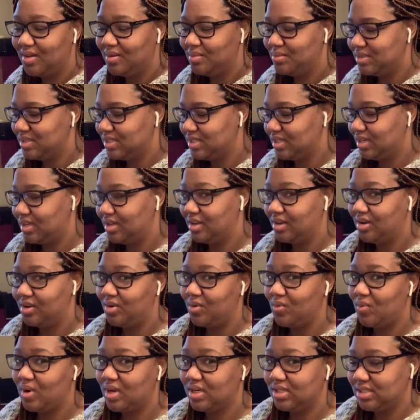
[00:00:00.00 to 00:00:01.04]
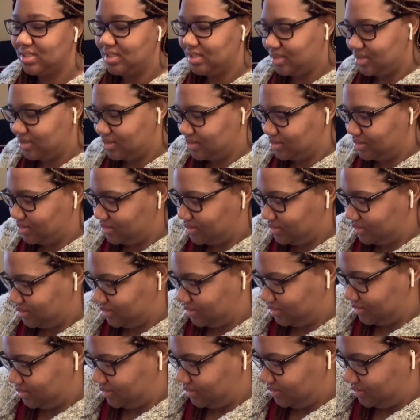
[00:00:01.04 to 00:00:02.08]
sitting here watching
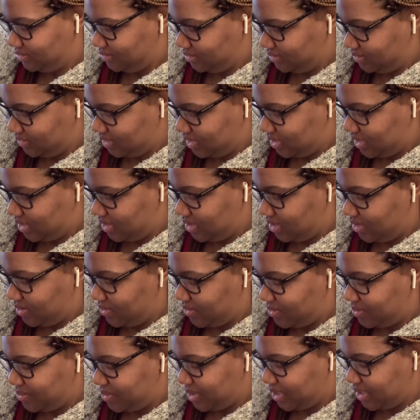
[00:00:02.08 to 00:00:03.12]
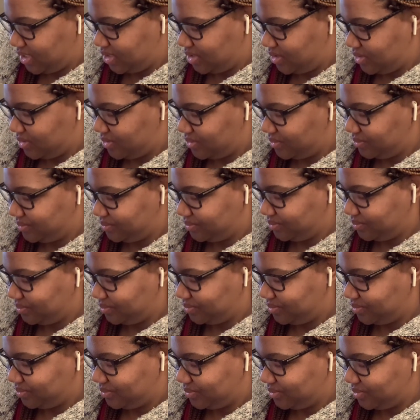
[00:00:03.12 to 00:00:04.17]
sitting here with my kiddo
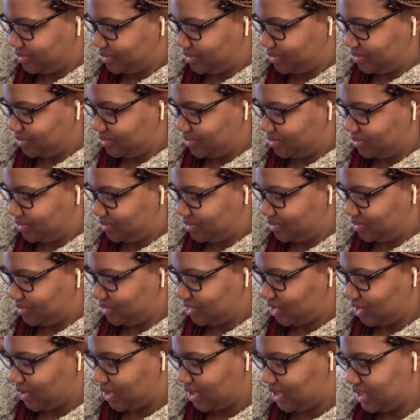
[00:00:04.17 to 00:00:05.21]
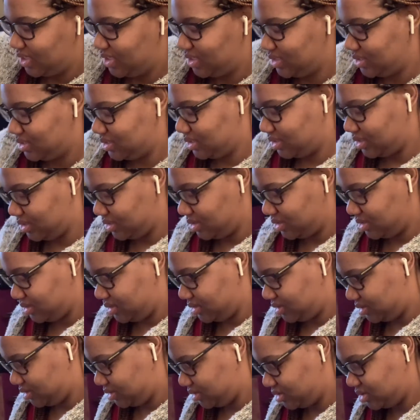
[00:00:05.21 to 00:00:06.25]
uh, he's uh
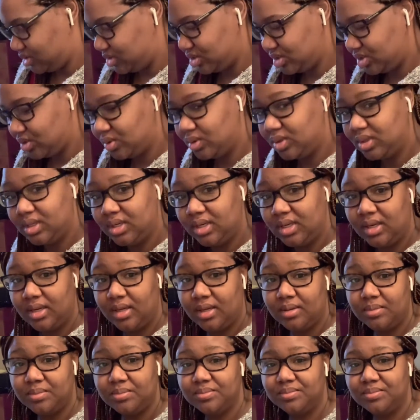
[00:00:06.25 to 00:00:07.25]
schooling it up